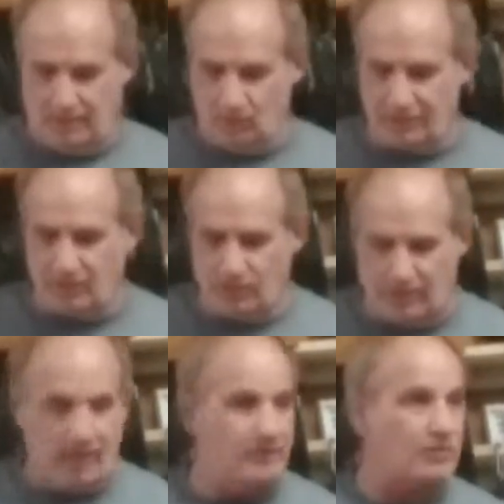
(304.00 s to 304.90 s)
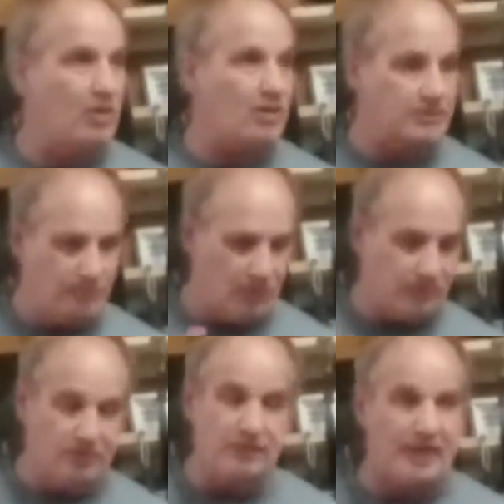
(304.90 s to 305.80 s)
And one thing when a hen talks,
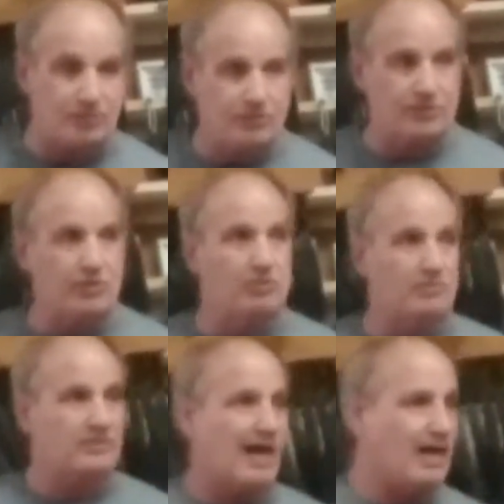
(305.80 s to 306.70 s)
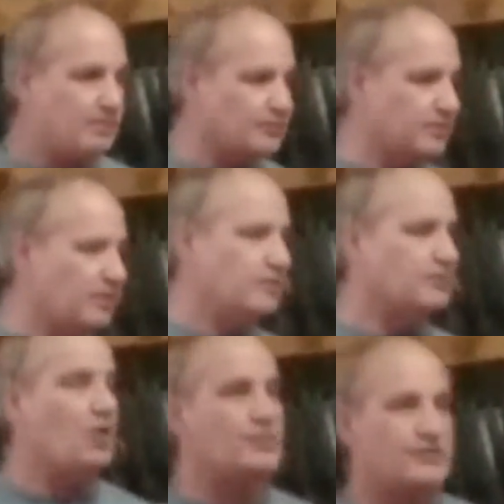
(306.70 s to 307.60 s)
mostly that's what you're doing. But gobblers and
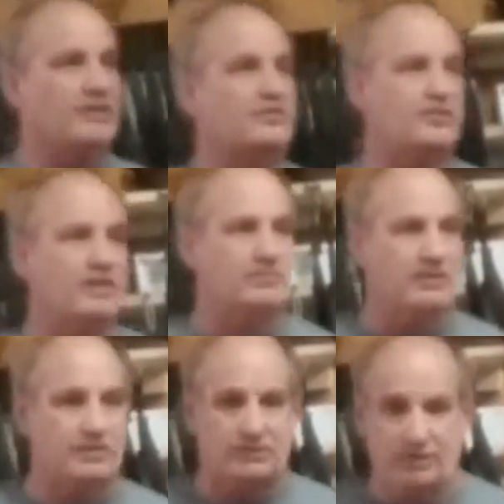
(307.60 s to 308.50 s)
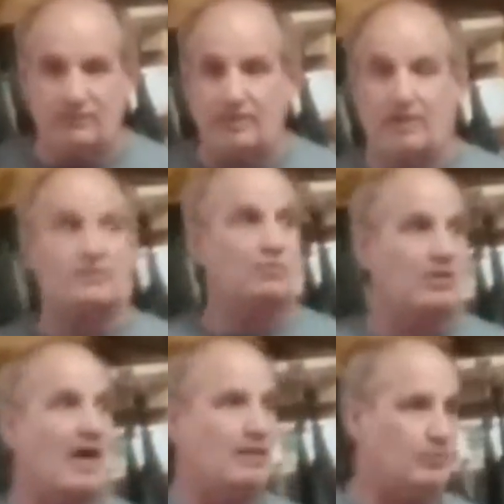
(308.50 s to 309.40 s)
hens all say the same things. Even hens will
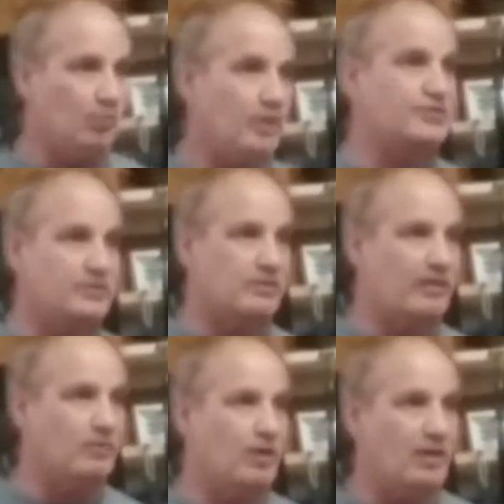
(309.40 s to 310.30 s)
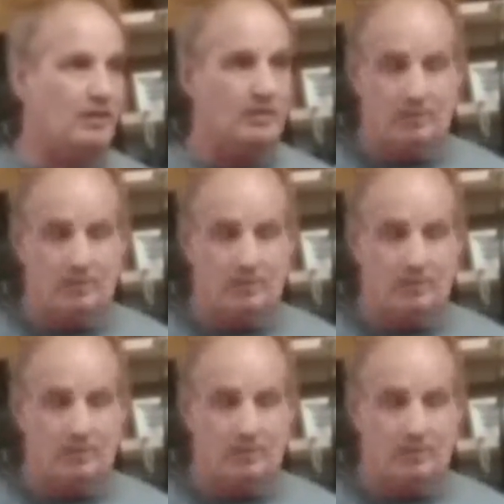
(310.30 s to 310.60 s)
gobble once in a great while.